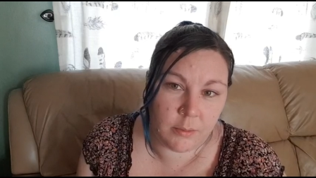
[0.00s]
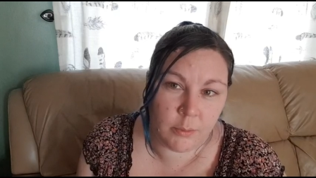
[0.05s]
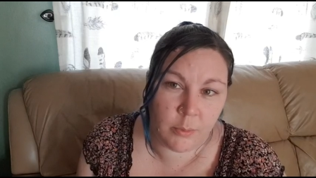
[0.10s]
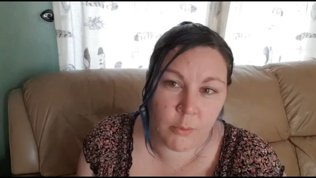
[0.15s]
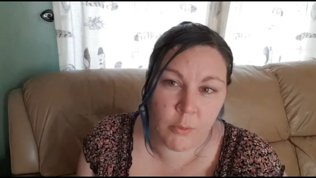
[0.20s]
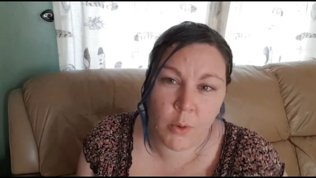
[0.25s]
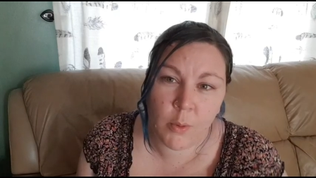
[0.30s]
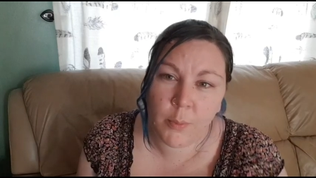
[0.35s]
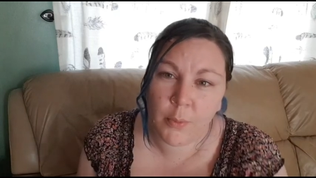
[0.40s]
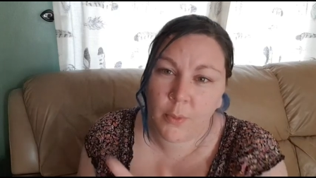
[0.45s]

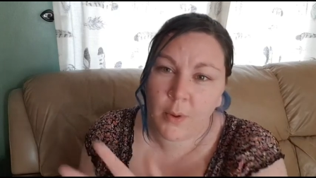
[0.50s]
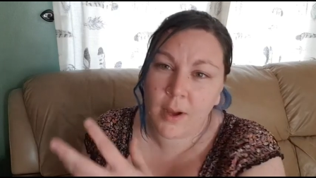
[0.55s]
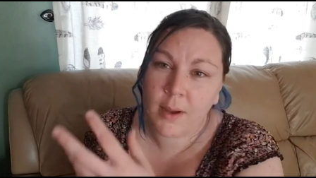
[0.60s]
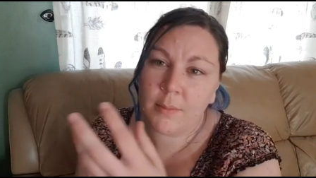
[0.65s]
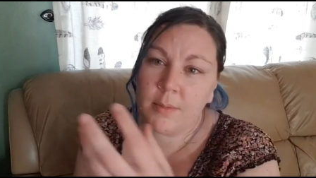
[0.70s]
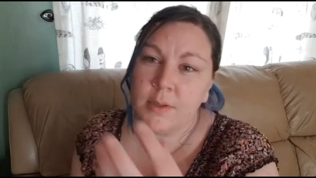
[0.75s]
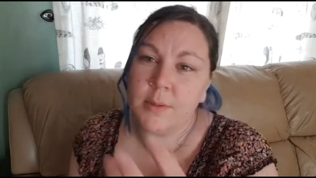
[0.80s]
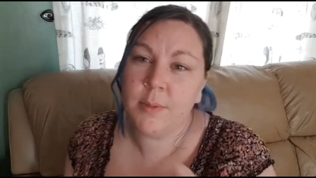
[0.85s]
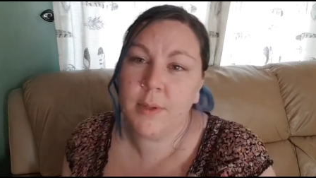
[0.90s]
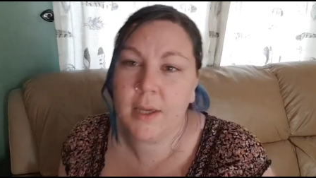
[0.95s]
we're all brought
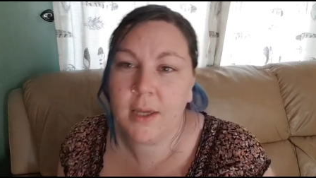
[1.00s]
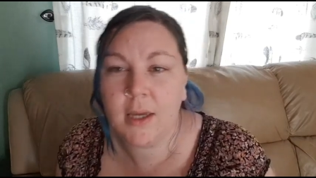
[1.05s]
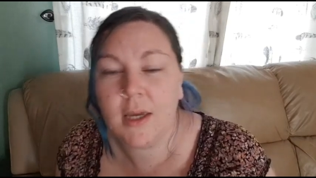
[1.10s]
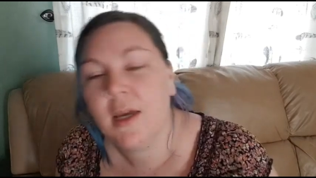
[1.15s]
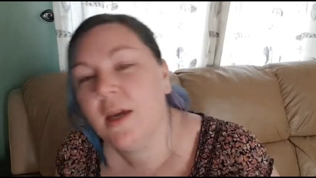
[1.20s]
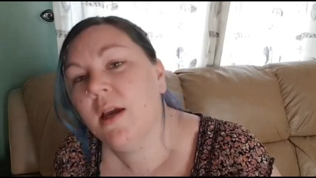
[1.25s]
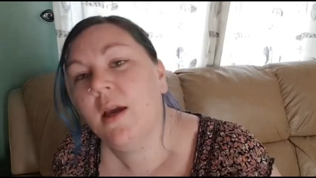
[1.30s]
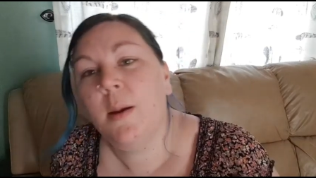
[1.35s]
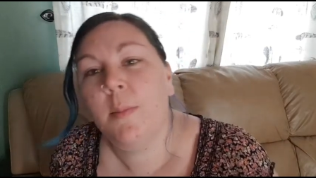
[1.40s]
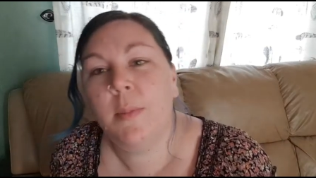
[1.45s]
up to be
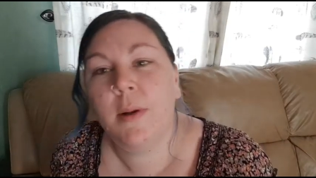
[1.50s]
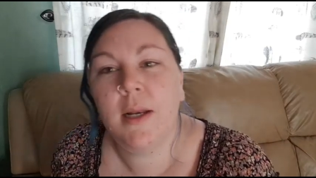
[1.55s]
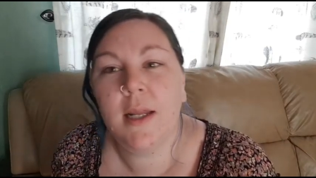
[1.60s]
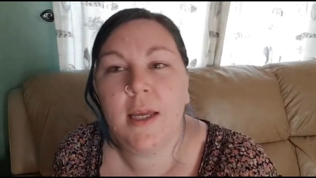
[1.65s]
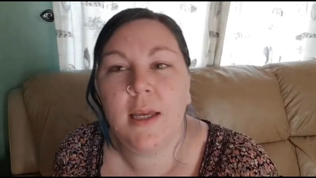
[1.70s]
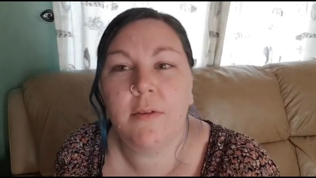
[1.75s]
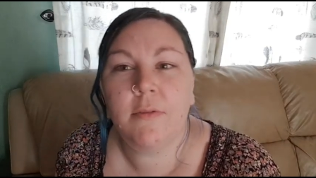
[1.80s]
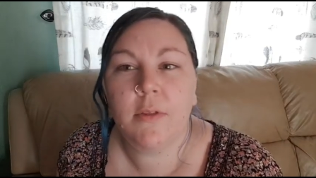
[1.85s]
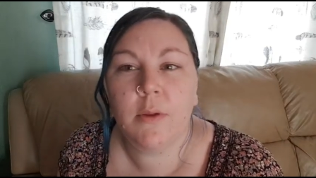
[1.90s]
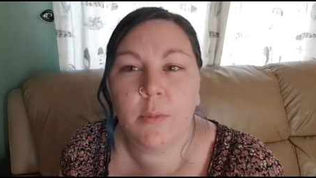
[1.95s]

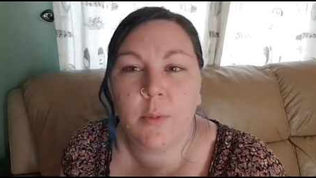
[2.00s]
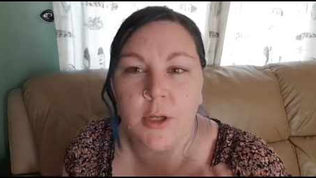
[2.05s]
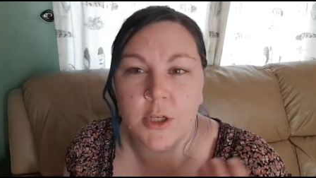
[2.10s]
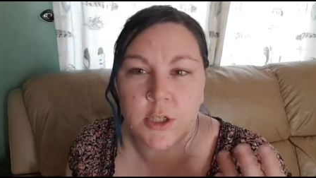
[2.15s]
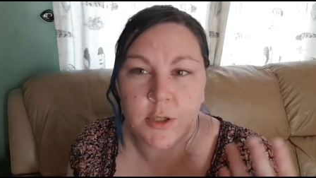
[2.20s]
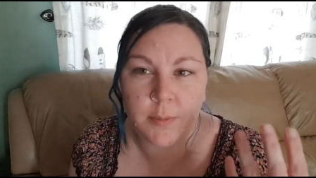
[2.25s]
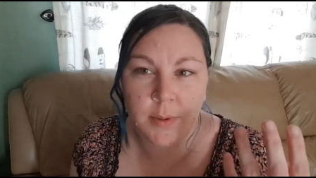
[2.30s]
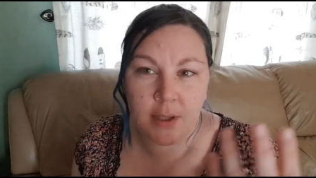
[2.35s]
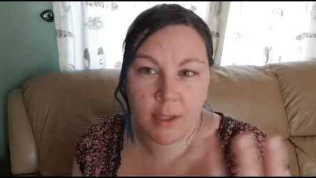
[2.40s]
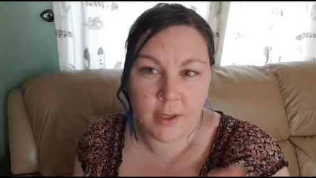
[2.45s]
believe that we
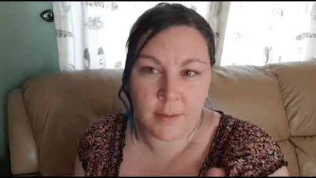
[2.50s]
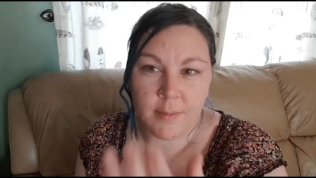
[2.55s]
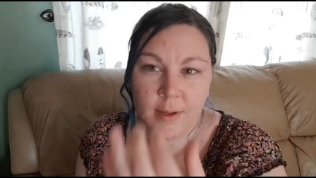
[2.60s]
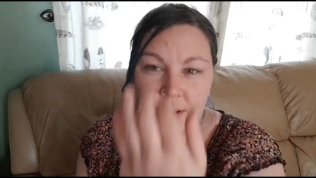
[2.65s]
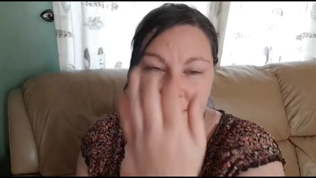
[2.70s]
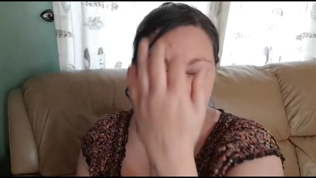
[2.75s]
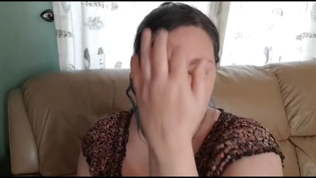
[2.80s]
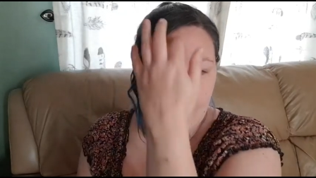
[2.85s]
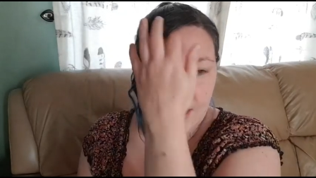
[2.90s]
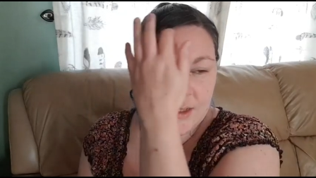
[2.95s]
should be
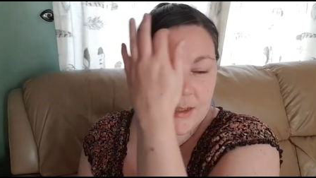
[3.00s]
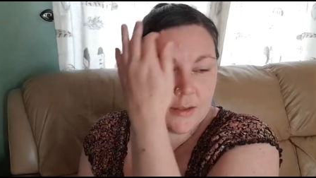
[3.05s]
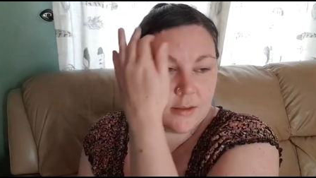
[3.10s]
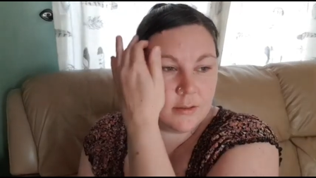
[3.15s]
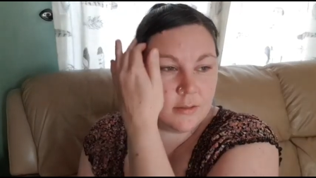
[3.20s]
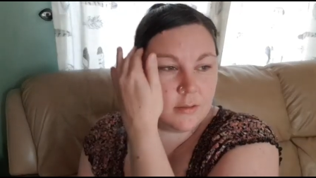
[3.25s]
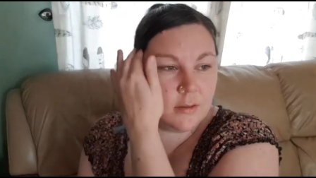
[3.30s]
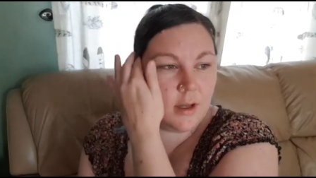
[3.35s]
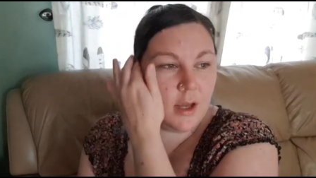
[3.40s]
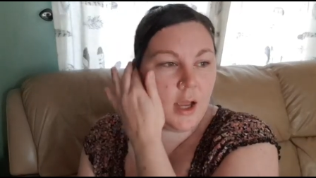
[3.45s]
committed
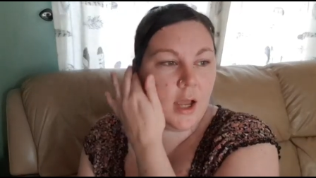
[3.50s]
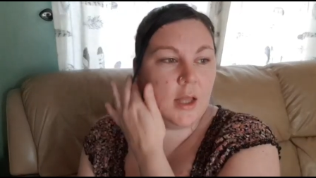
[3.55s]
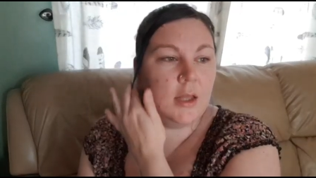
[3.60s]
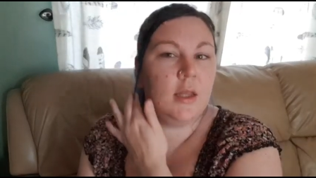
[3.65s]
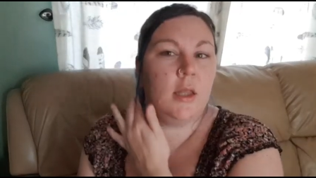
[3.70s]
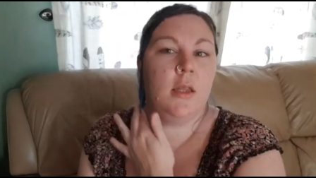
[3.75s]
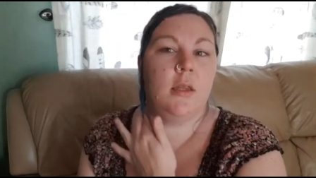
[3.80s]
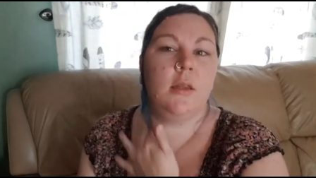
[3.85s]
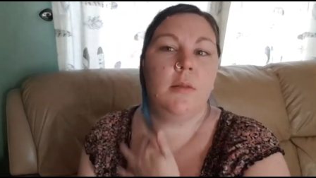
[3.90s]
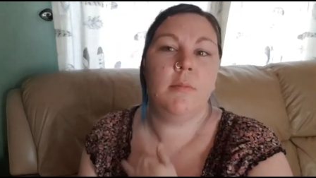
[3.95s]
and
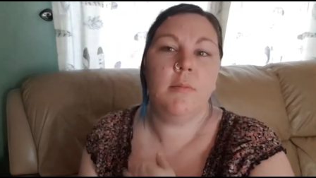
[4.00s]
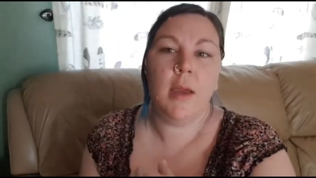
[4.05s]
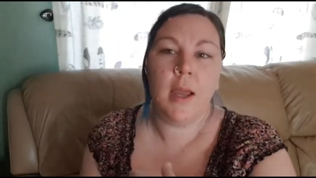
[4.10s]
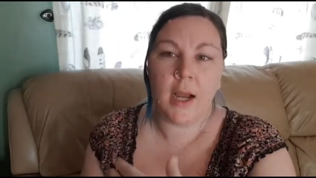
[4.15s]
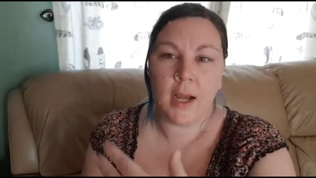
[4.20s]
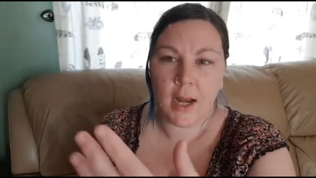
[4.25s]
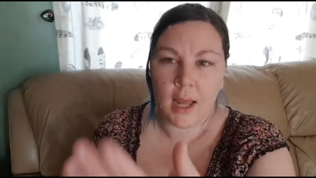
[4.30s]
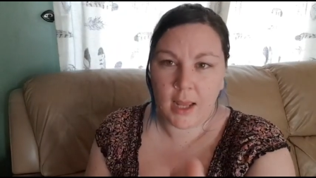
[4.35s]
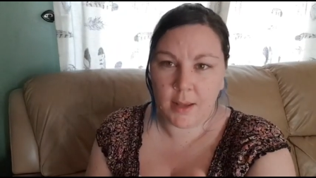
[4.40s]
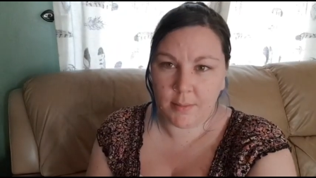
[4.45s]
that the
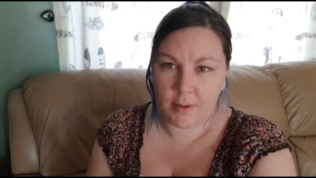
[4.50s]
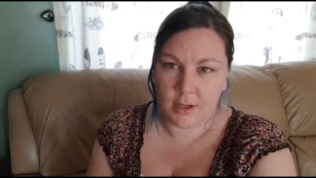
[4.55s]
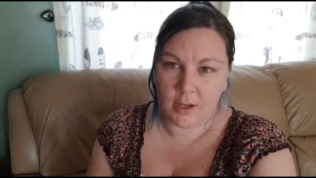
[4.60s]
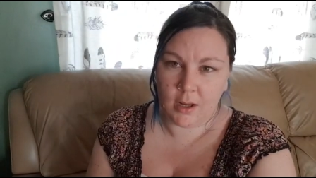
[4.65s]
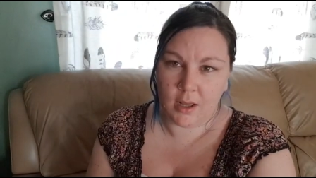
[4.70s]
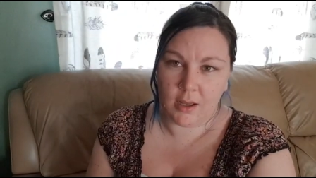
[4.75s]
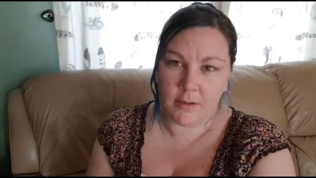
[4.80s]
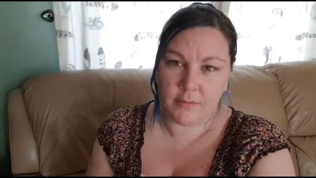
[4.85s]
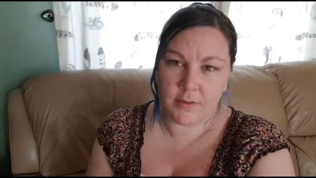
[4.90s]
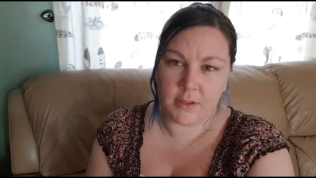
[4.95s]
main aim in
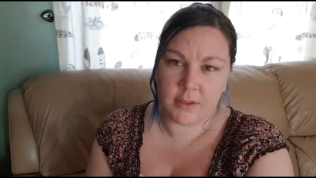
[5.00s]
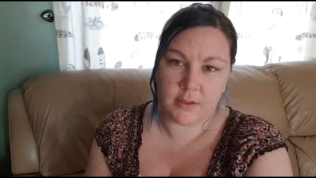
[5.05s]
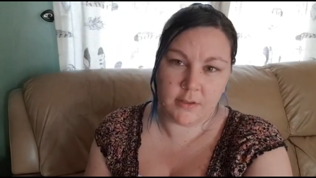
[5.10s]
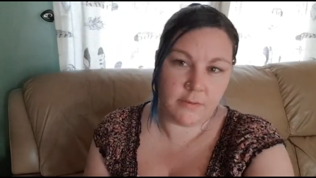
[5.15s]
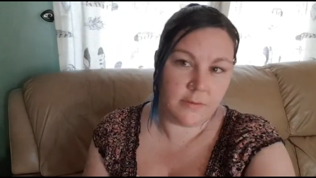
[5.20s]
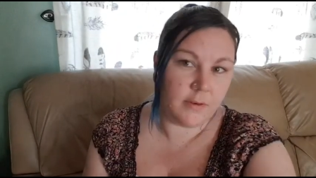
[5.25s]
life is to